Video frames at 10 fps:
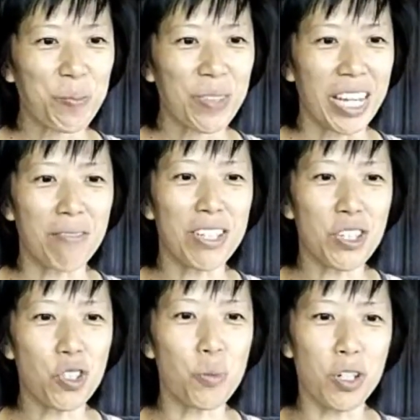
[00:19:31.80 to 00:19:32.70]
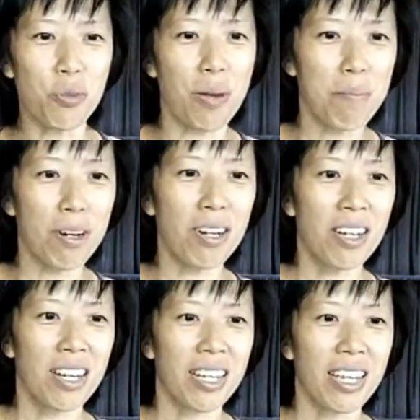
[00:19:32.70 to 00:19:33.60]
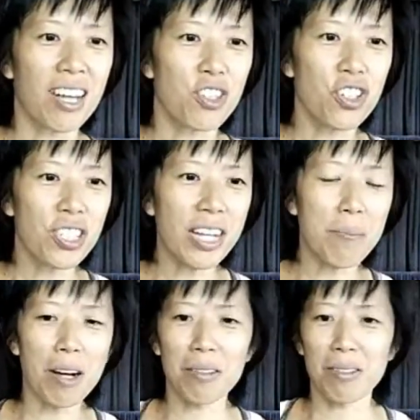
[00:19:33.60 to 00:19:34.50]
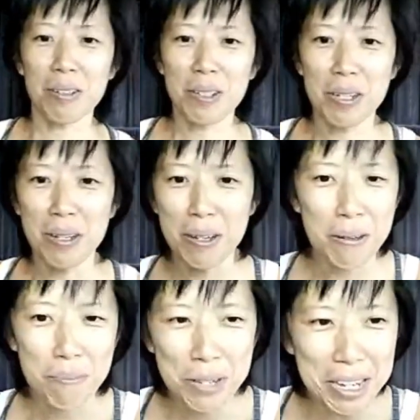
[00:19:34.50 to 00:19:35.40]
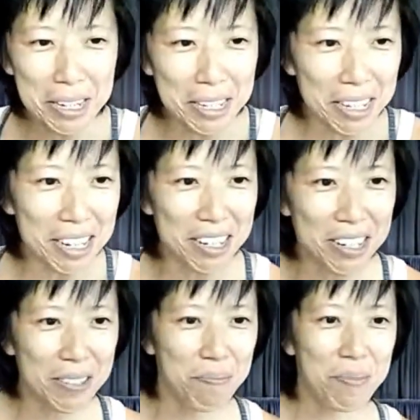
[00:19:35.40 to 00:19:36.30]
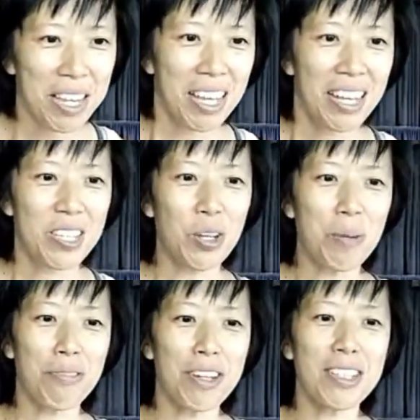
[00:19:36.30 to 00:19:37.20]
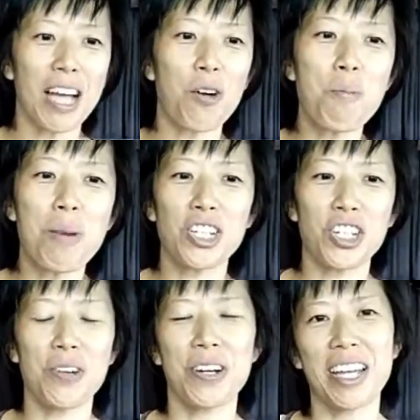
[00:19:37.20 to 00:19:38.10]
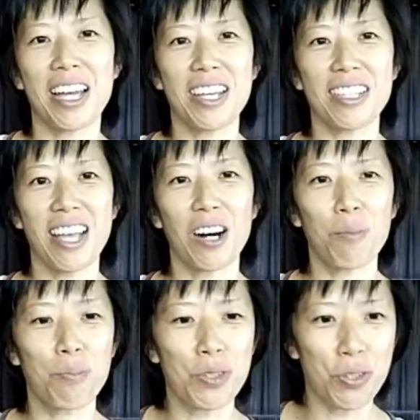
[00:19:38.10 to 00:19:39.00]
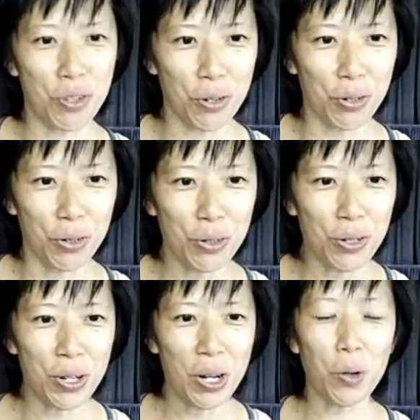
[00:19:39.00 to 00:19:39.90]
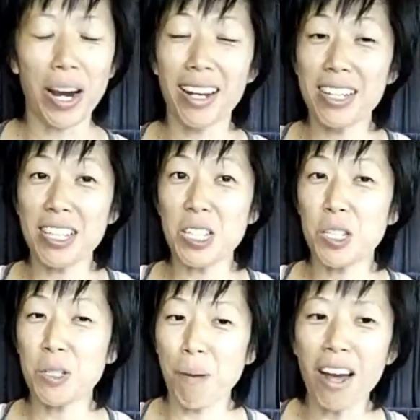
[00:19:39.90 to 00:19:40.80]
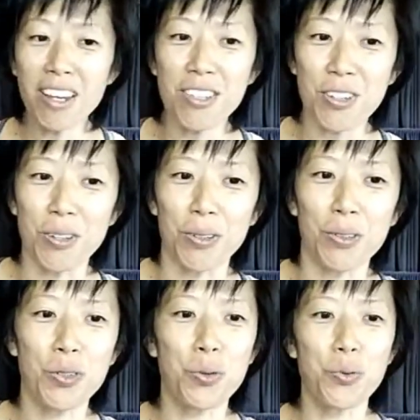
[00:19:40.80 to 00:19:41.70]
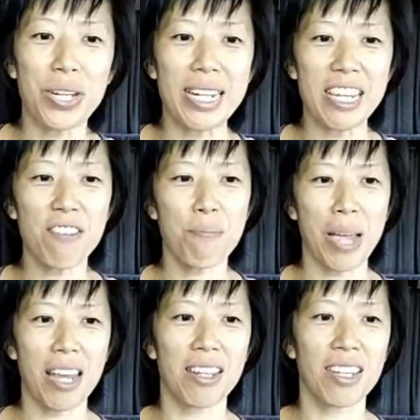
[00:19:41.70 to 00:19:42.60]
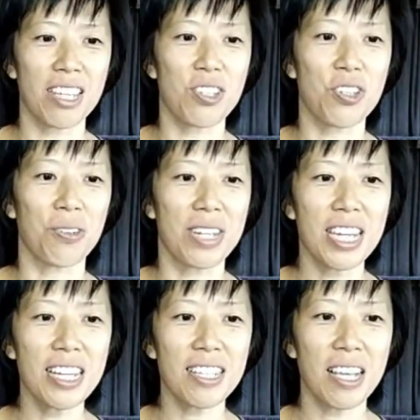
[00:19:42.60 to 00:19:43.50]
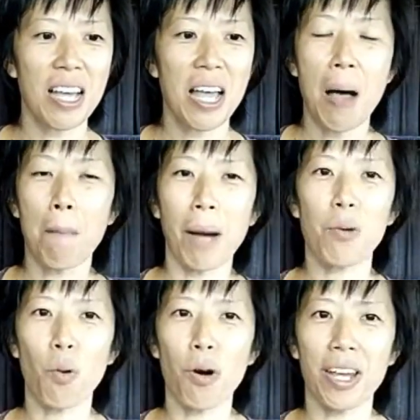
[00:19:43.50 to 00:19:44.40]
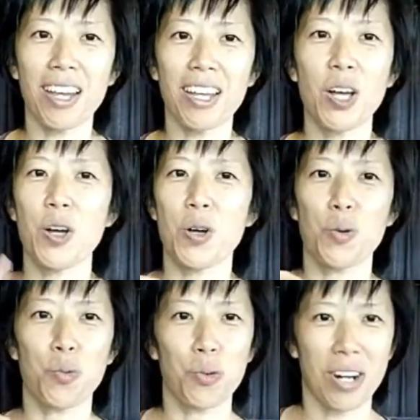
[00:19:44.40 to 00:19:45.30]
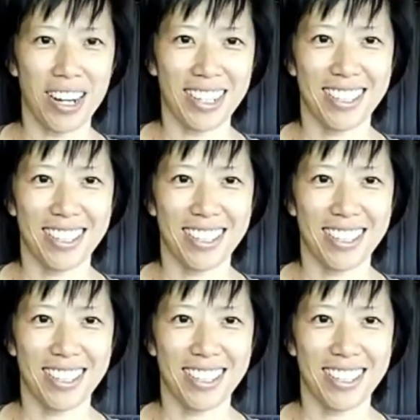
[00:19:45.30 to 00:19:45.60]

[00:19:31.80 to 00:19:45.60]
if this is too much to remember, just think about PS engage. So my friends, I hope my sharing has helped you, or at least inspired you, to relieve pain in your knees by walking right.